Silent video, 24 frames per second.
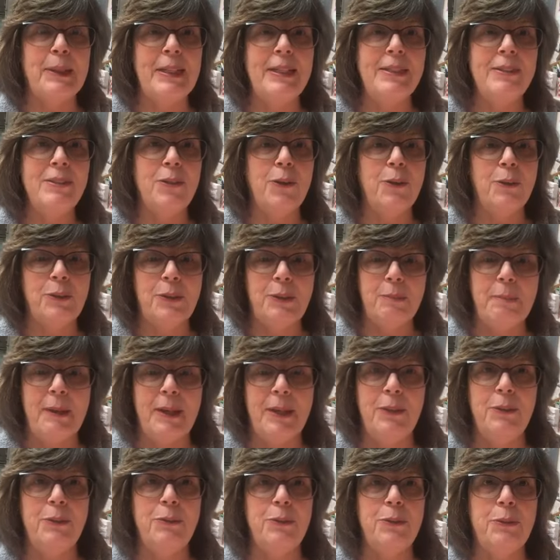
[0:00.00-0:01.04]
please go to my
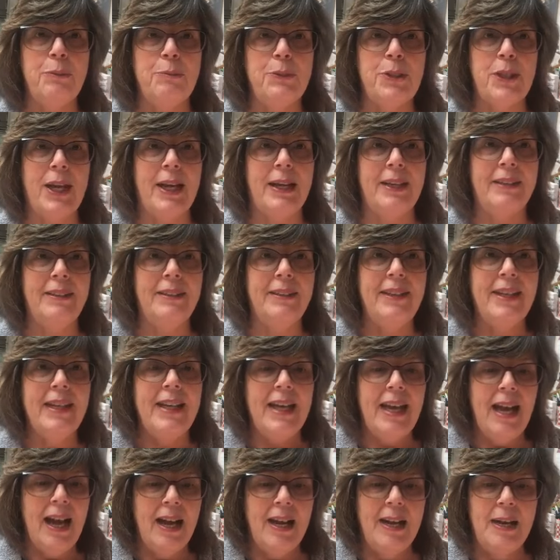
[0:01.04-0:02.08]
YouTube channel.
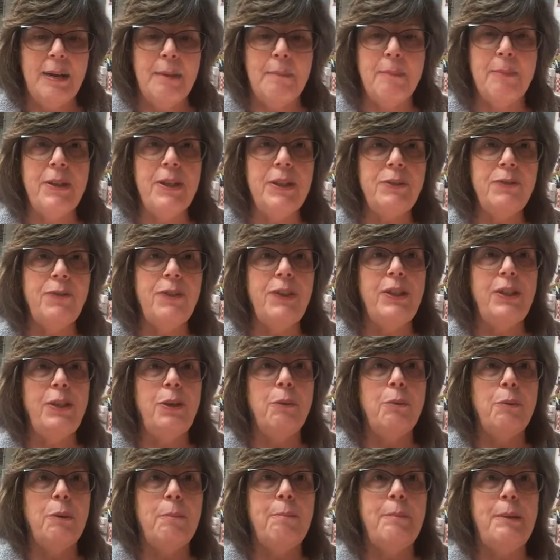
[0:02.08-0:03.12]
Um, this
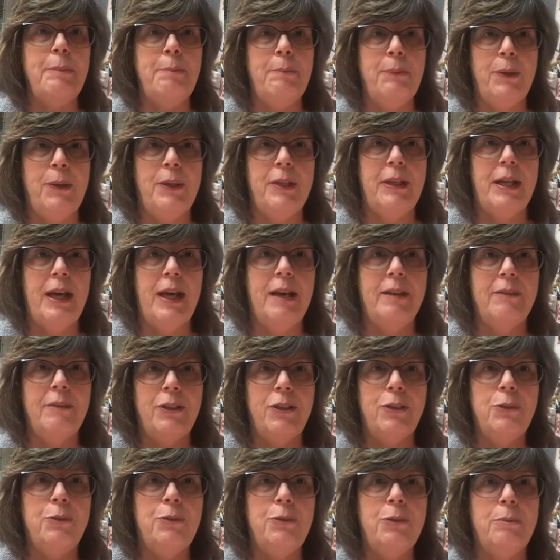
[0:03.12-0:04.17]
video will be put on the
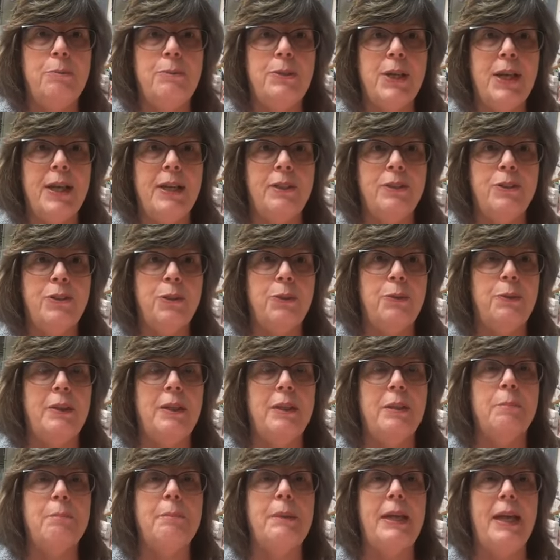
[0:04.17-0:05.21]
YouTube channel too, and
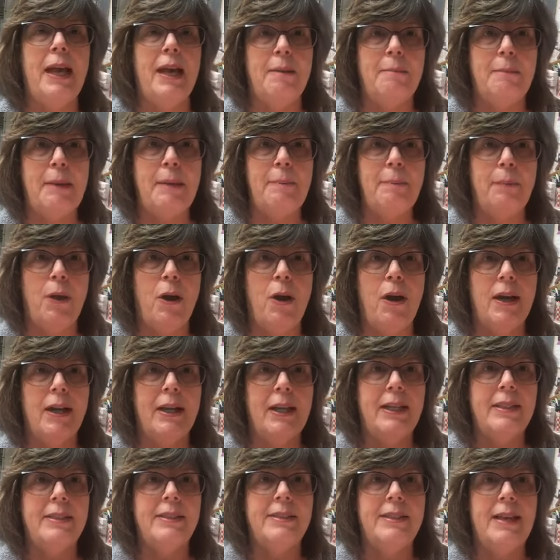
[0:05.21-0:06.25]
it'll be on my
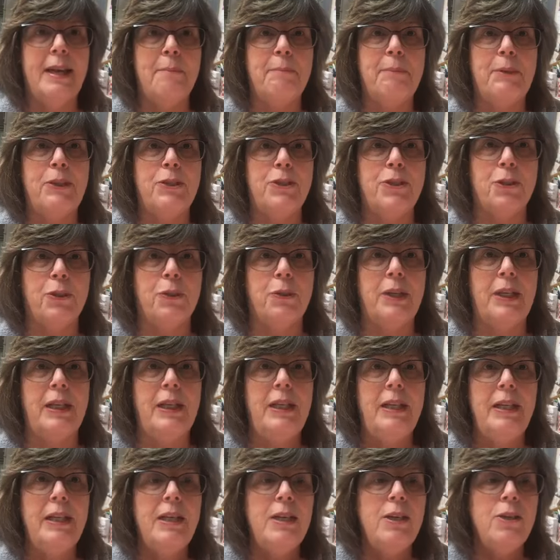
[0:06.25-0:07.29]
blog at Stamping
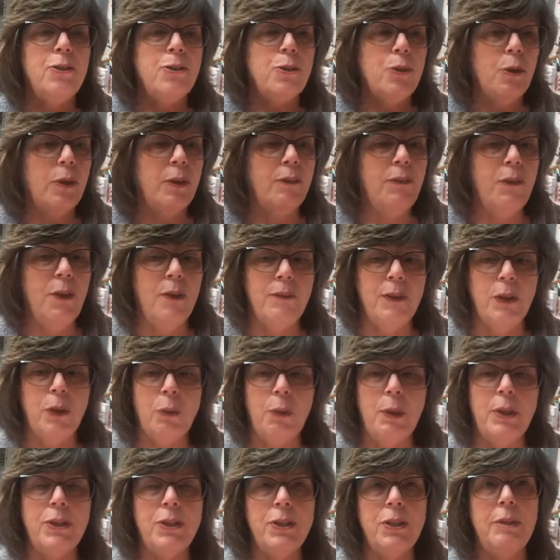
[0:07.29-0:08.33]
Journey. So if you have a
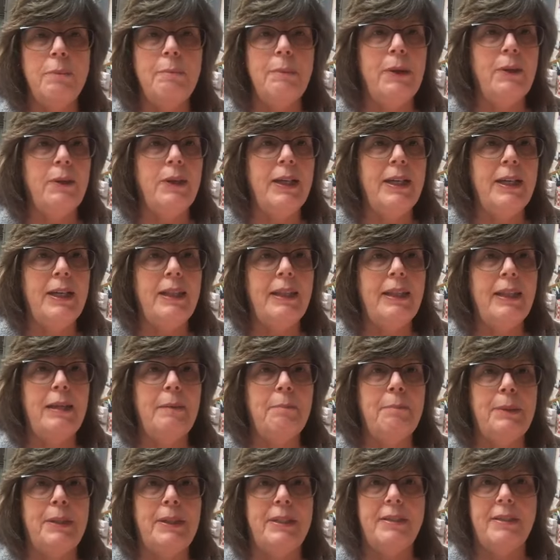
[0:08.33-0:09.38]
question about
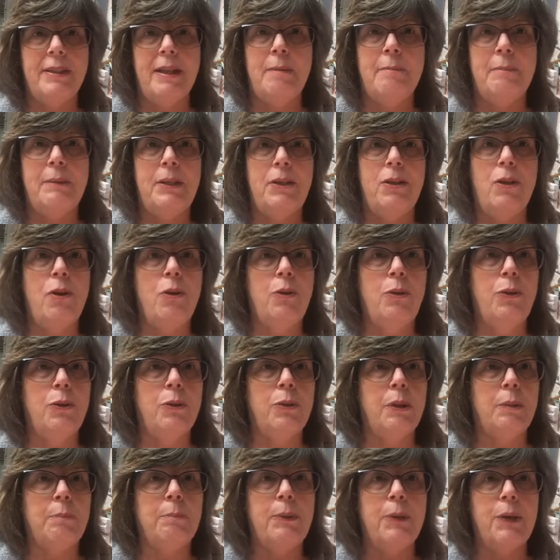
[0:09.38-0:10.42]
anything, please let me know. You
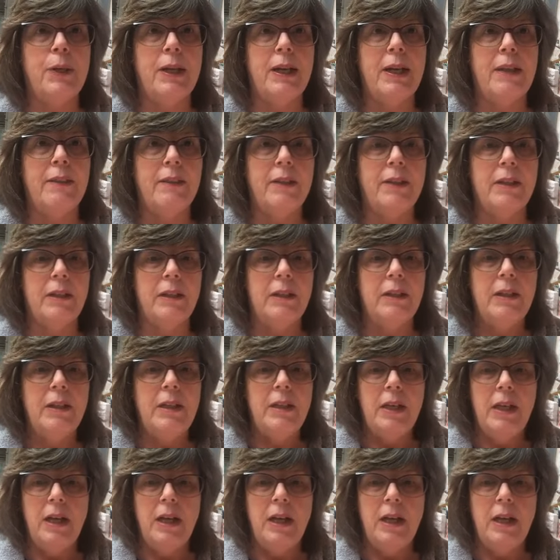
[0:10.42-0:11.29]
can put it on the